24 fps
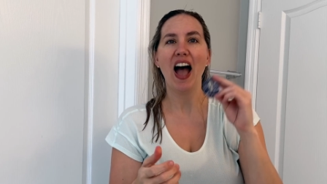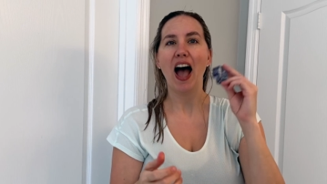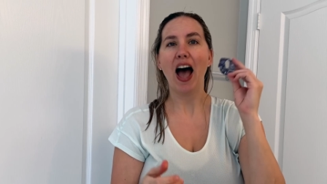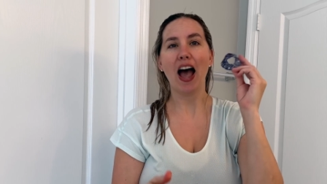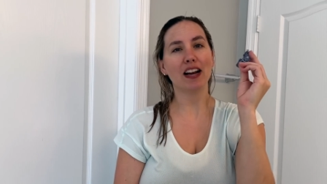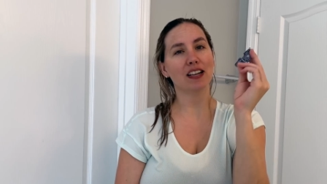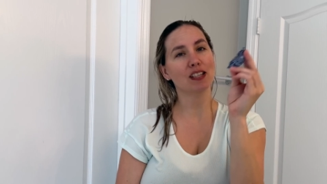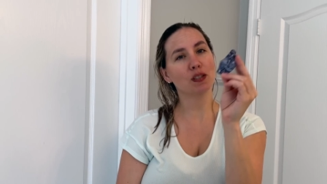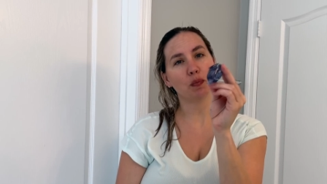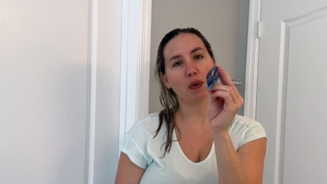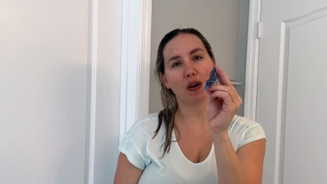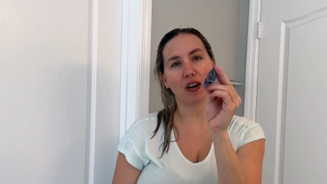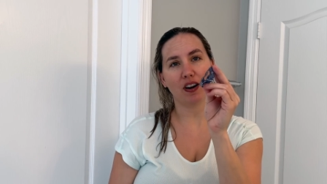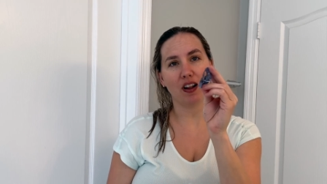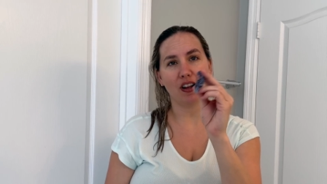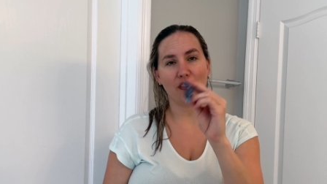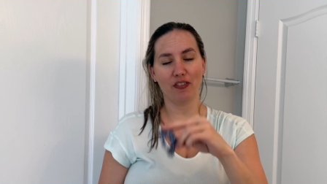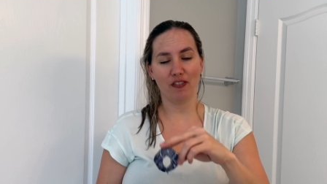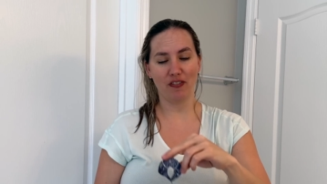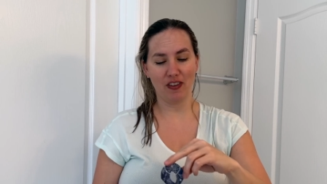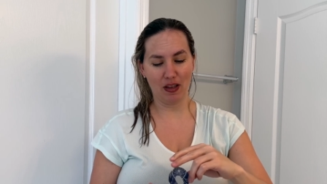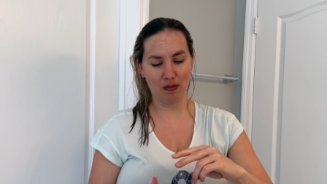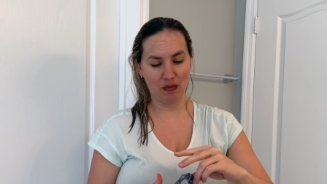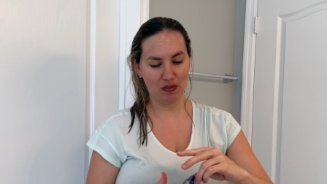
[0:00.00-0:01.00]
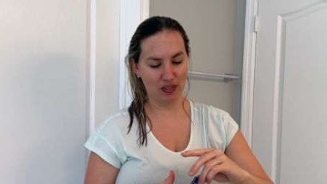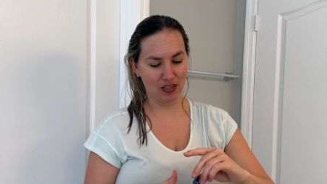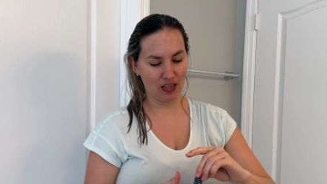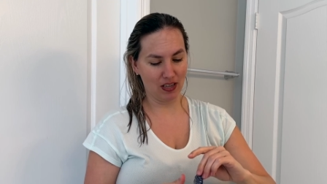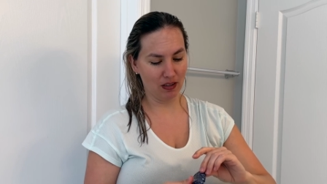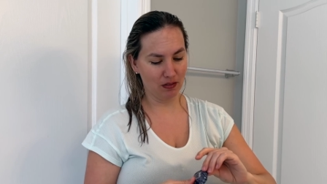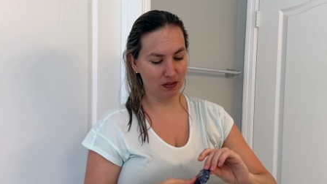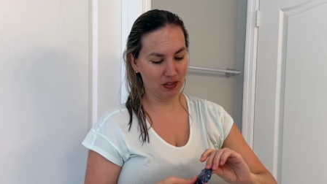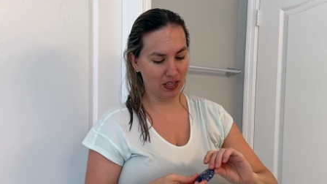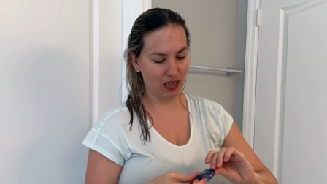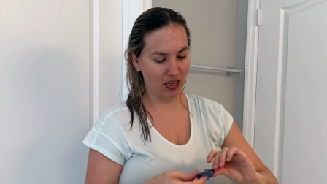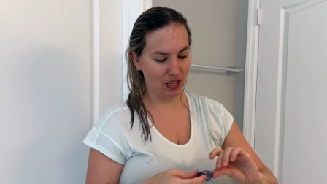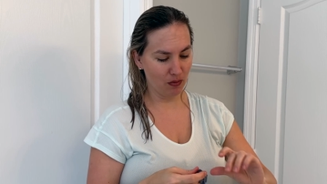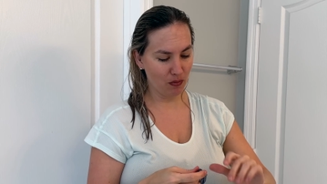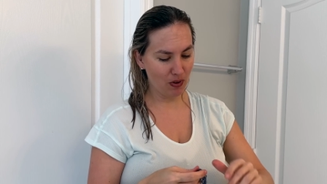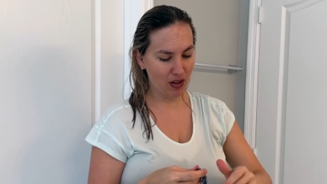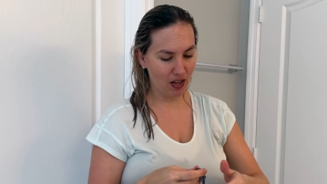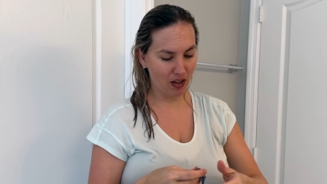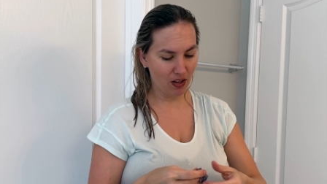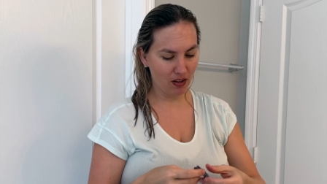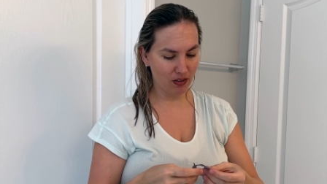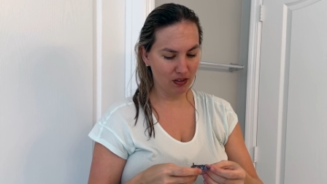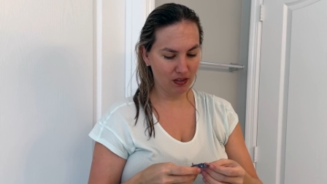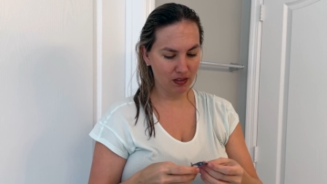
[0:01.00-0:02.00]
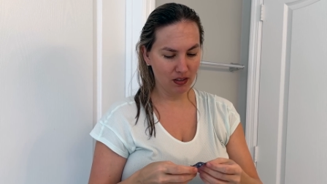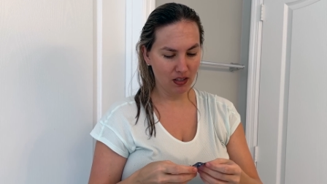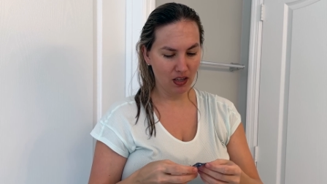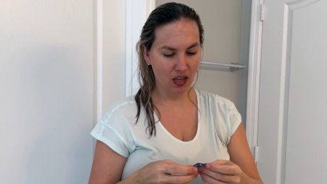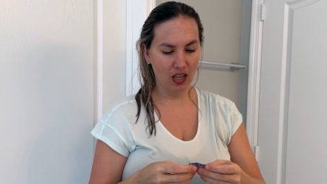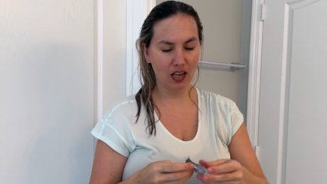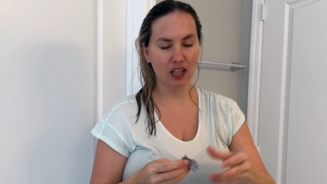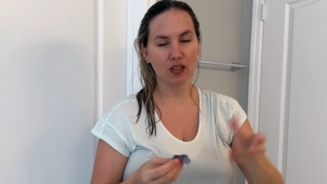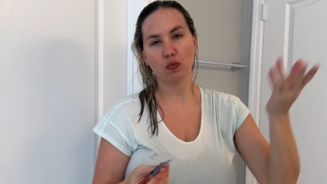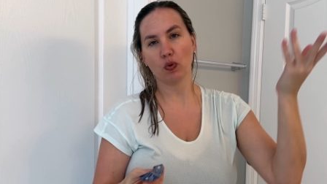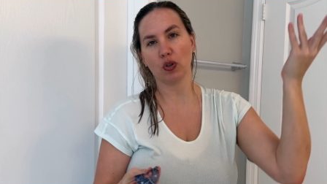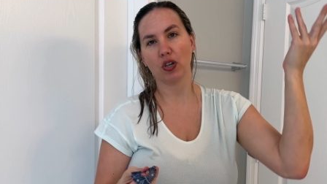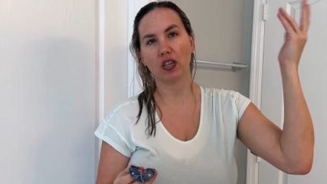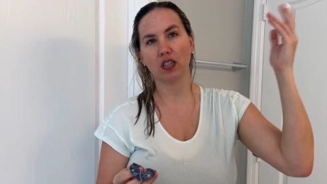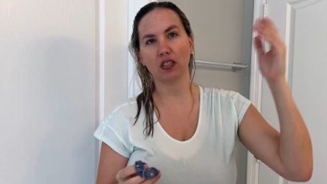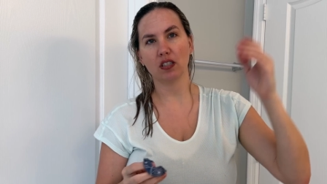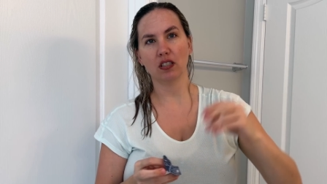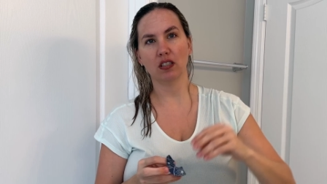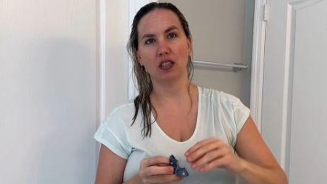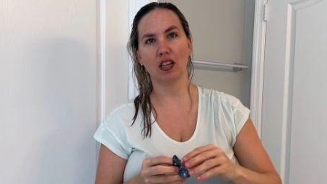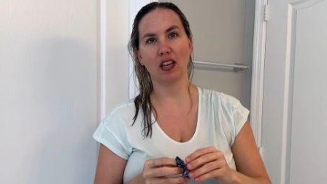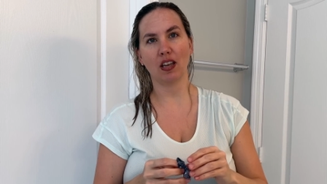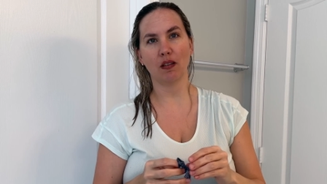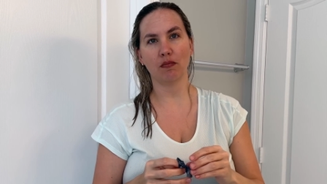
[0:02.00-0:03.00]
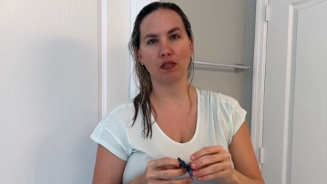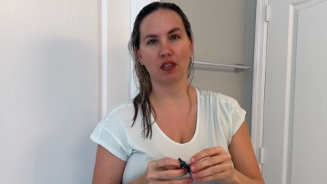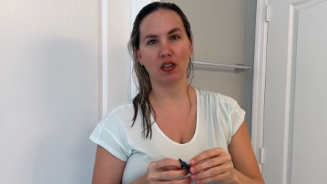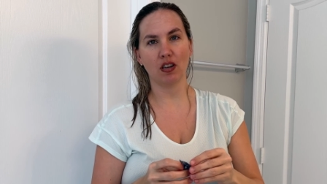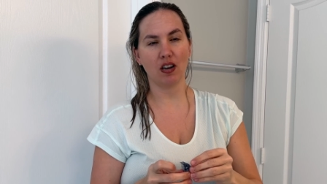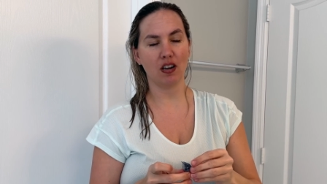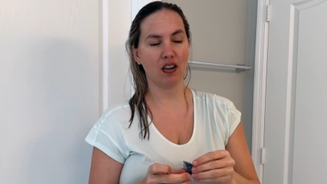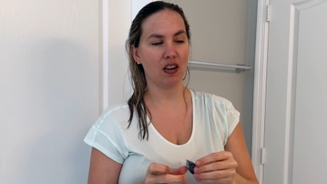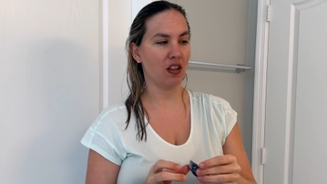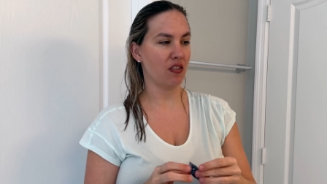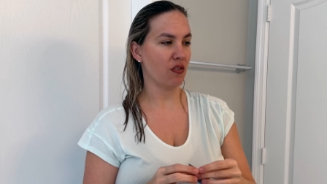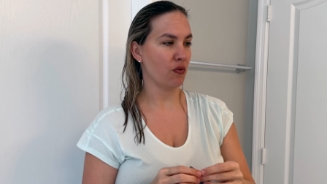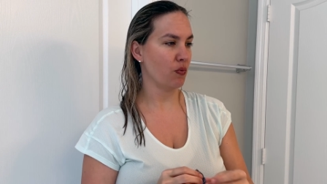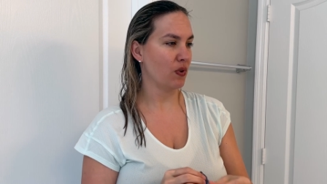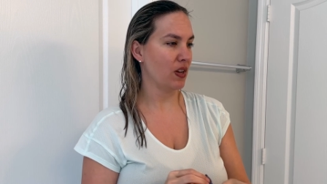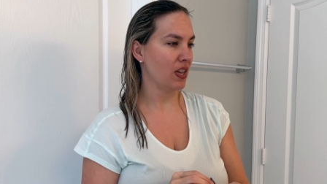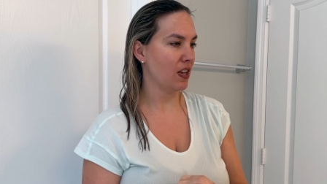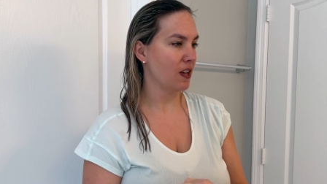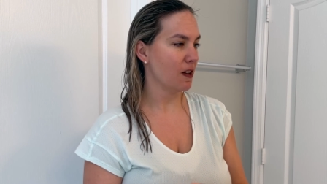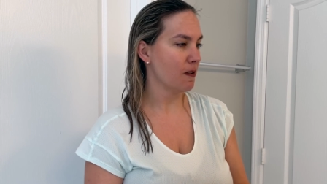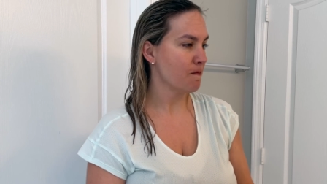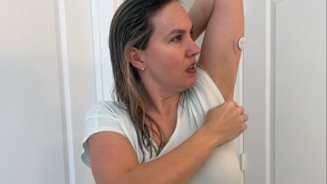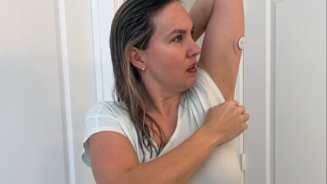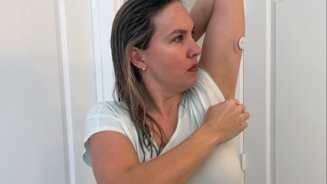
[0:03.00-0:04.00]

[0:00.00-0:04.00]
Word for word: I just bought it off of Amazon. I was like, well, and it's worked. I kept it on another week.